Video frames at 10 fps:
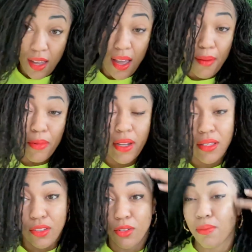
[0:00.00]
I'm Brett
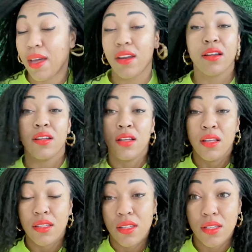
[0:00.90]
Candoitbetter.
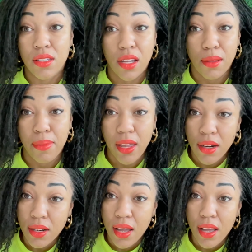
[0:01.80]
These are the
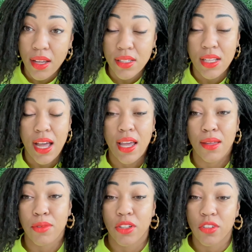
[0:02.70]
Better Locs. I
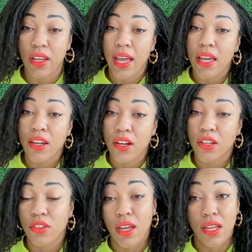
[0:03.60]
am the creator.
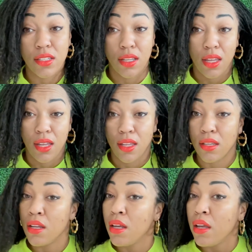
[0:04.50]
You guys can
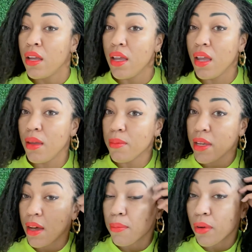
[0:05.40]
hit
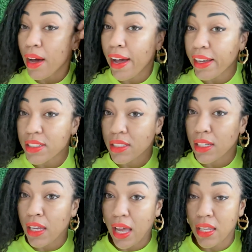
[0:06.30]
me up on
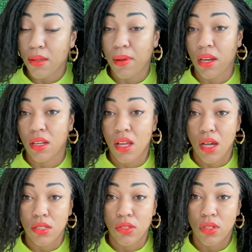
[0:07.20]
IG at the Better
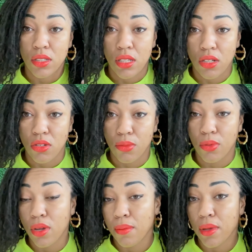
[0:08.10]
Locs. You can set your
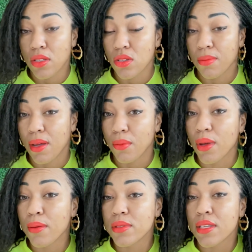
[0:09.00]
appointments on my
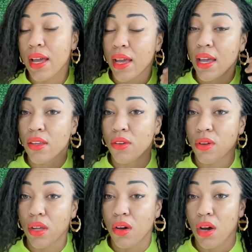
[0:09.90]
website, and you
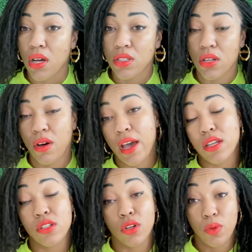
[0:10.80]
can also
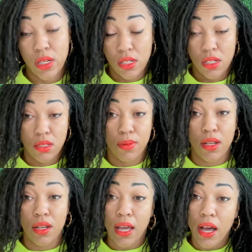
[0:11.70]
ask your questions
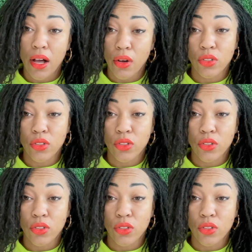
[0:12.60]
below.